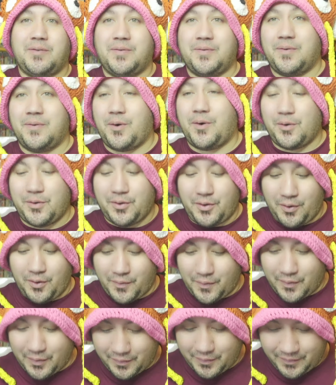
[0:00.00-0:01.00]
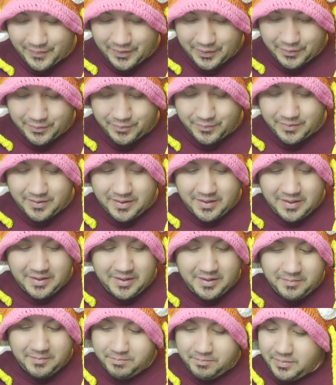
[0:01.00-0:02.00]
on the overview,
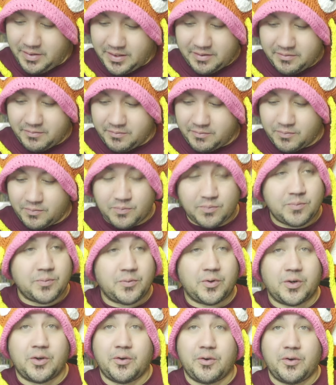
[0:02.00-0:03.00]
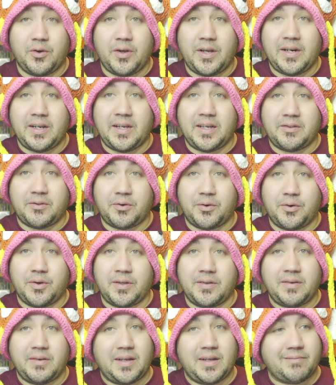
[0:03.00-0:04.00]
but we're going to go ahead and get through it
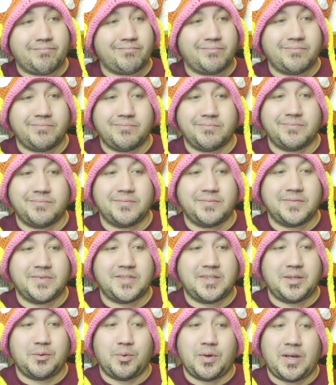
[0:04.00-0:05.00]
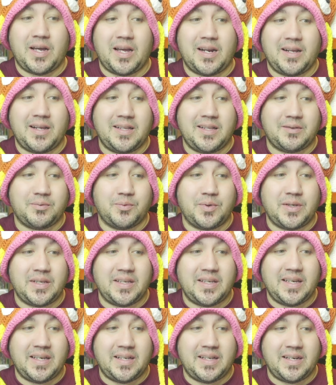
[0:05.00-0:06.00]
and see what kind of hits we can
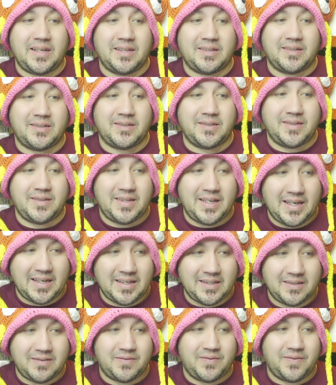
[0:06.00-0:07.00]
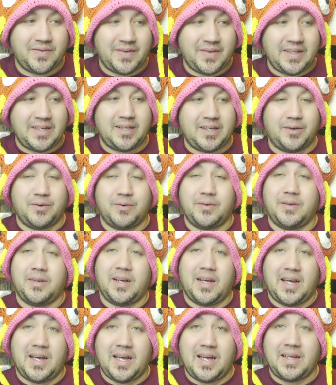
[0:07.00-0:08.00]
get in today's video. All
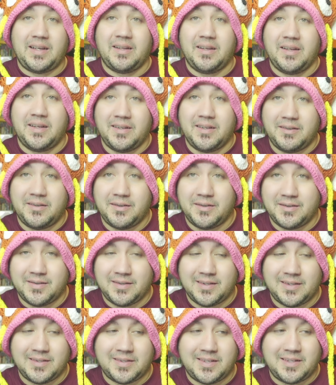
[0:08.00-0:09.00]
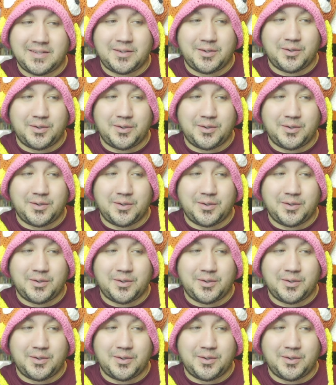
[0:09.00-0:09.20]
right, let's get to